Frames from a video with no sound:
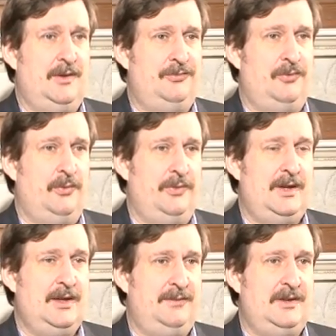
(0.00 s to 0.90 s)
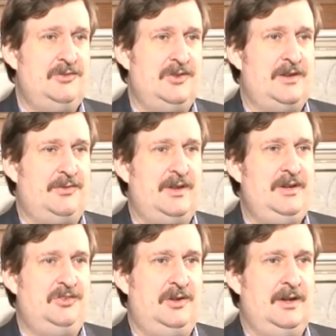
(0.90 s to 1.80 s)
for the Internet of
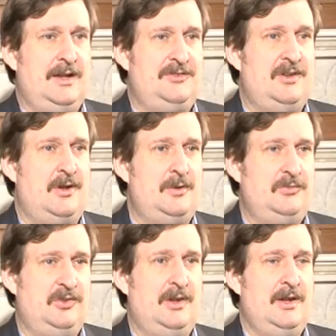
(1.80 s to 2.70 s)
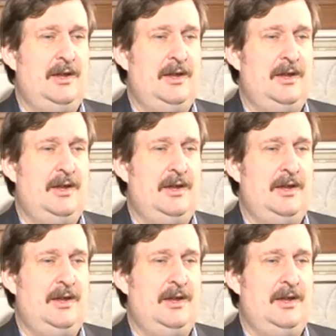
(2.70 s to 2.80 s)
Things and connected homes.